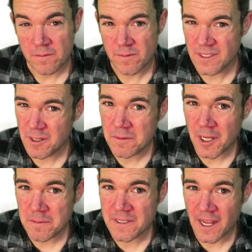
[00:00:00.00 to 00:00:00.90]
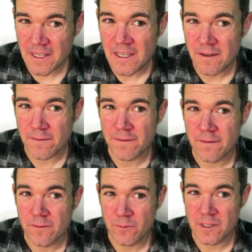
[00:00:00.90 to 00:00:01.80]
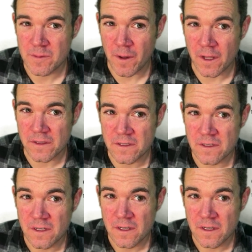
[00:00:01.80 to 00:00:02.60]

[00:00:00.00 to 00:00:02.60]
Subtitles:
but sometimes naive response